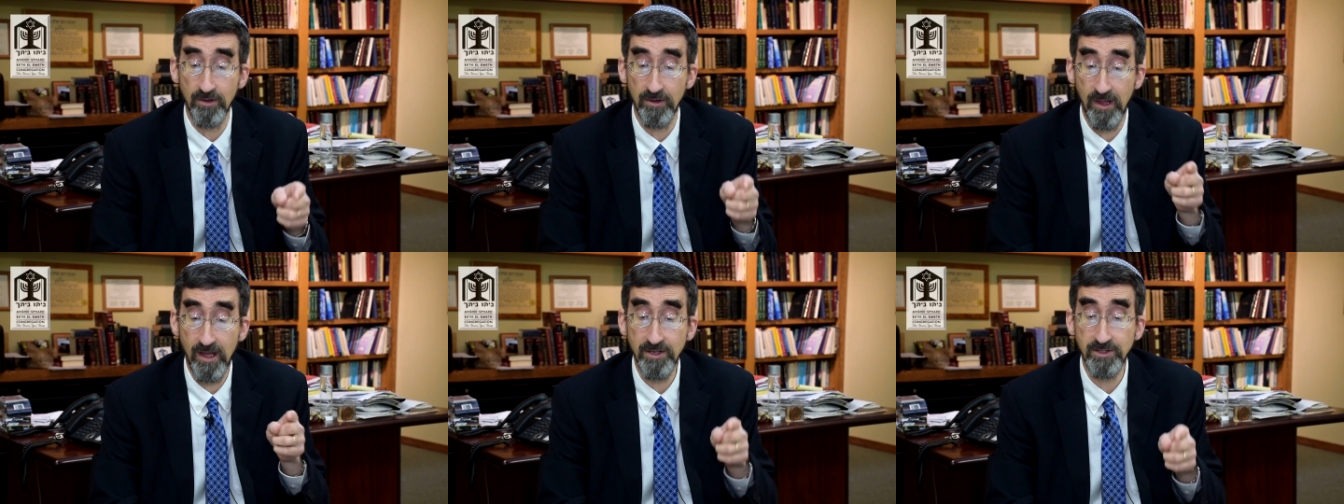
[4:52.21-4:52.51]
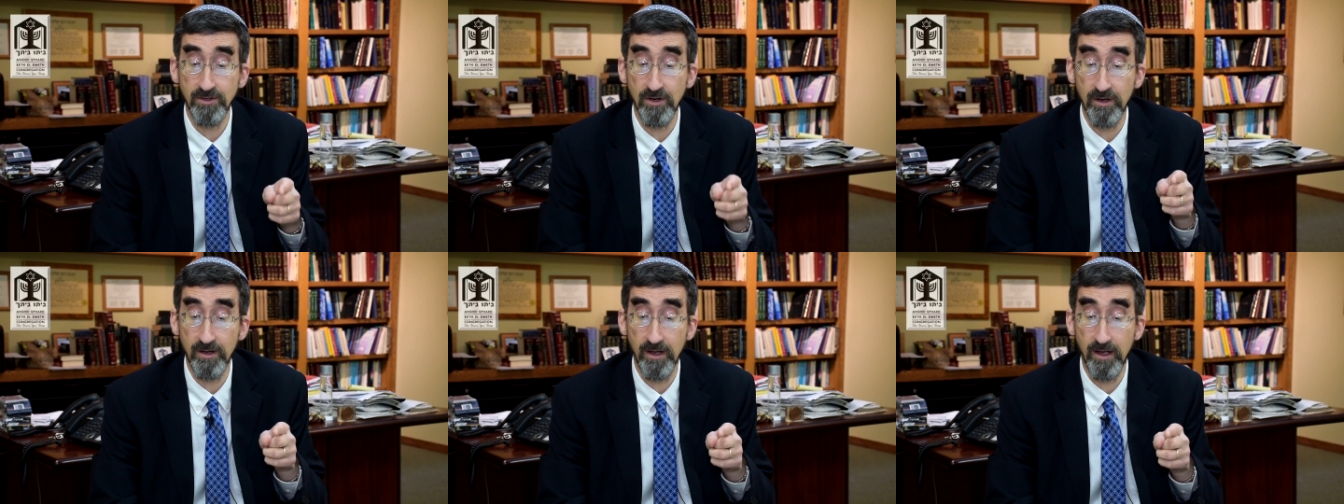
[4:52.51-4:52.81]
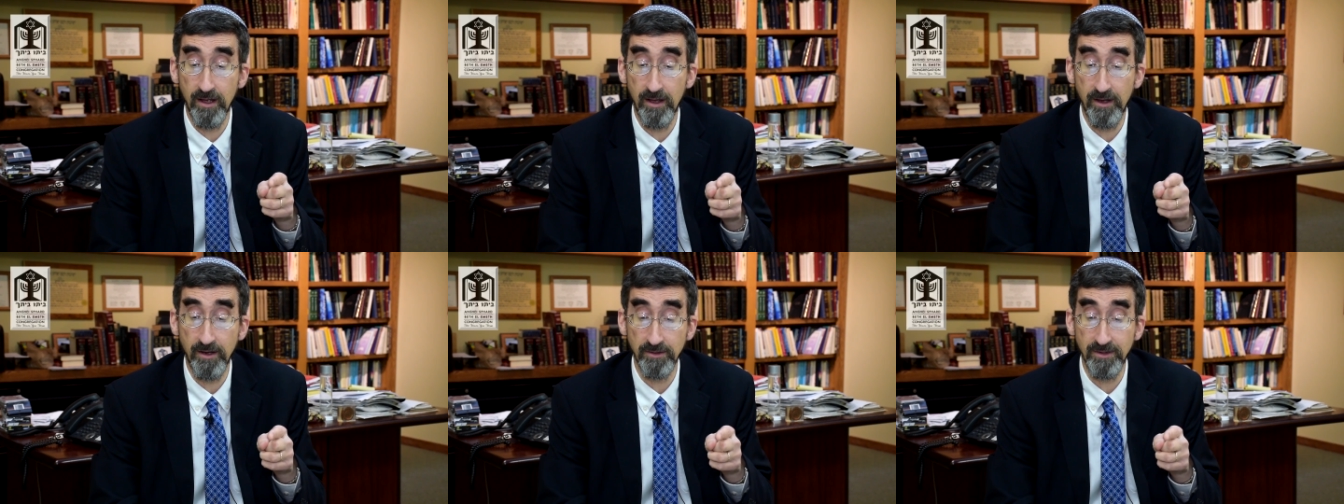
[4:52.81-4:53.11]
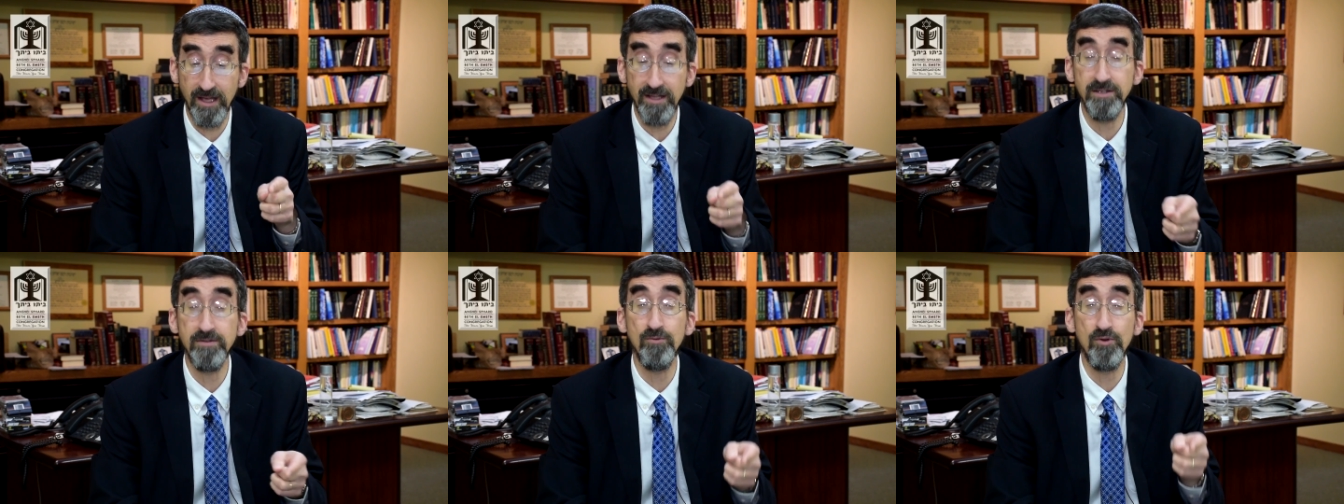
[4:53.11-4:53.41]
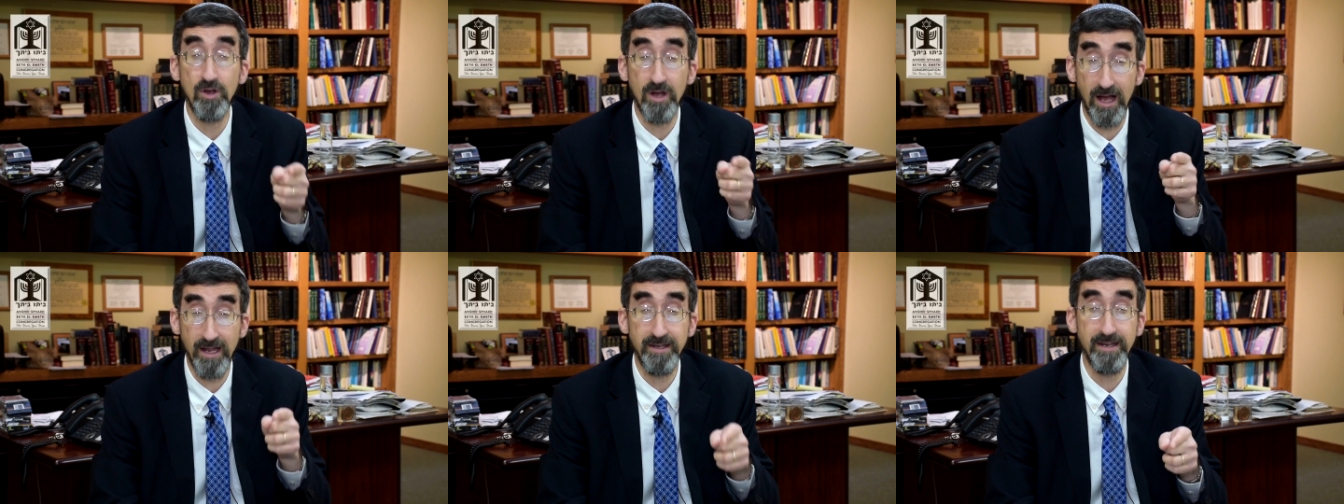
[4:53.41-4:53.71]
Asher Haglam
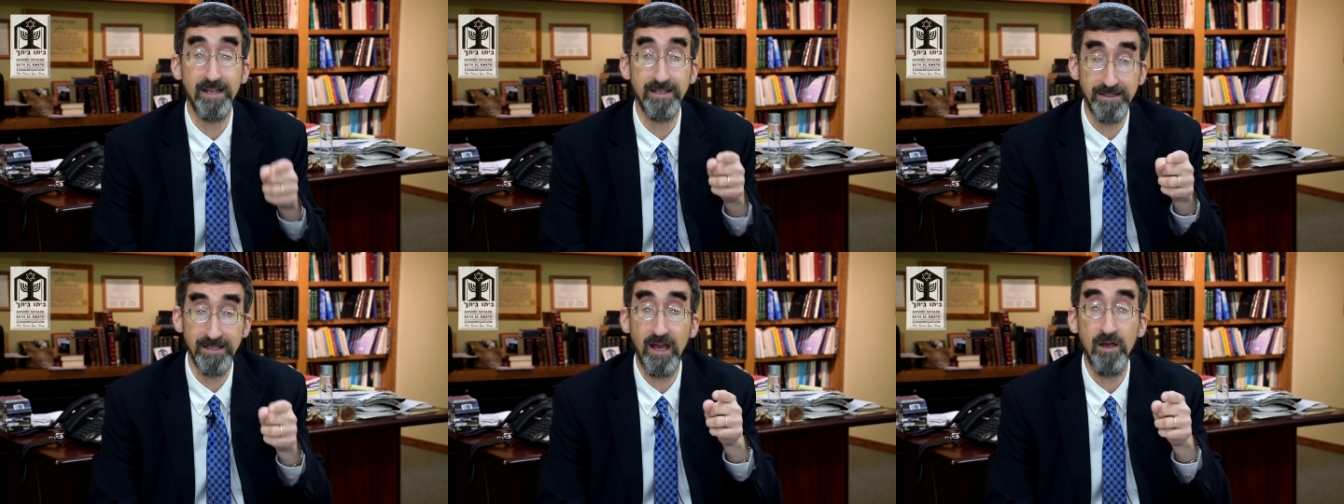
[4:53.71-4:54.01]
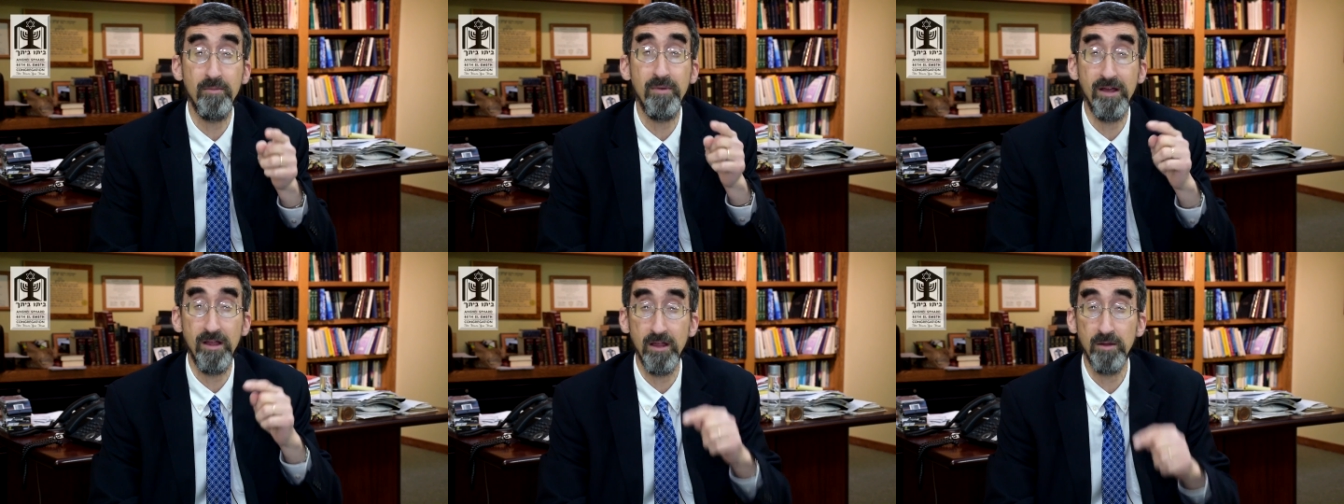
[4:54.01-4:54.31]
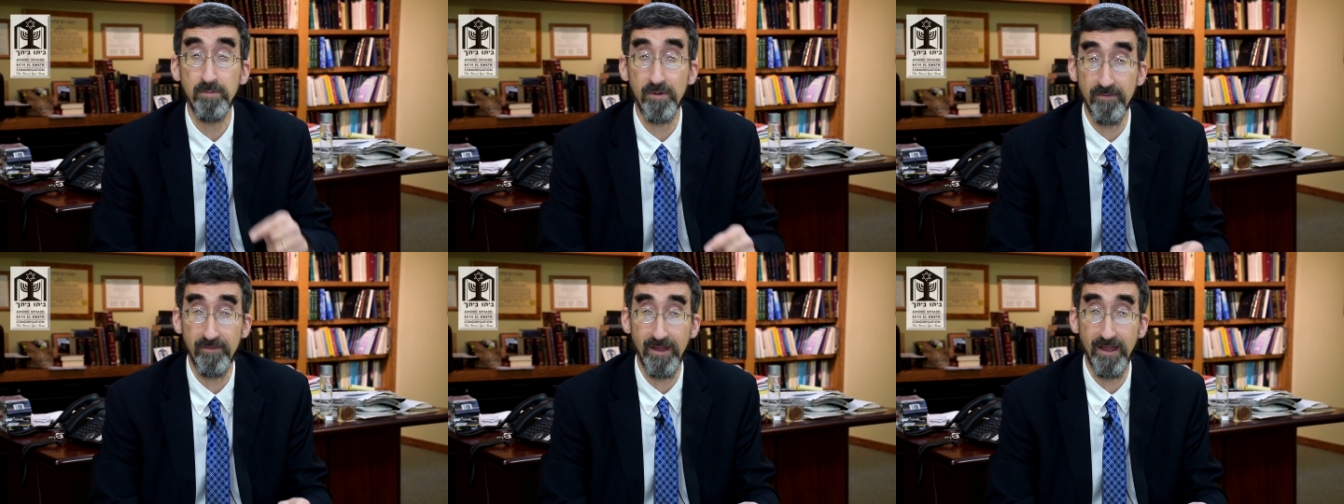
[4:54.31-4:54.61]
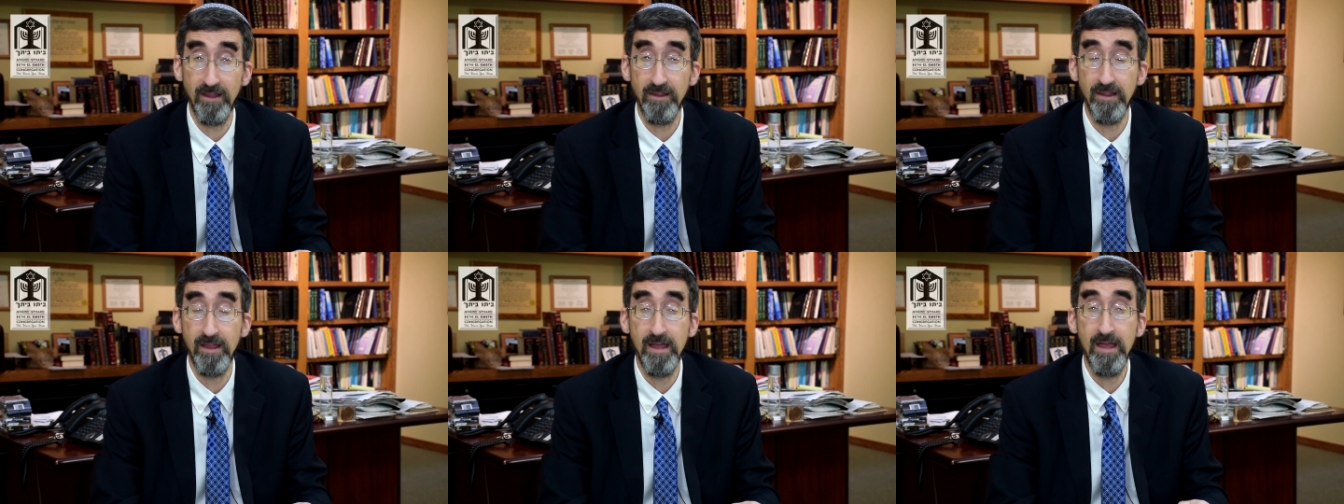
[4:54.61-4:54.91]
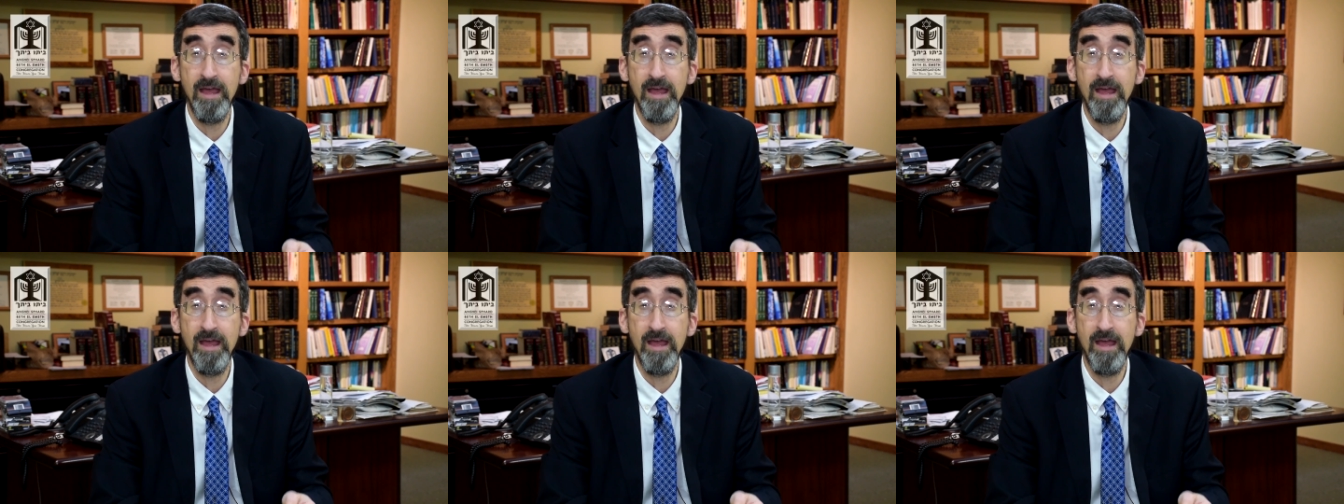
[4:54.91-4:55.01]
Netzar Melech Bavel,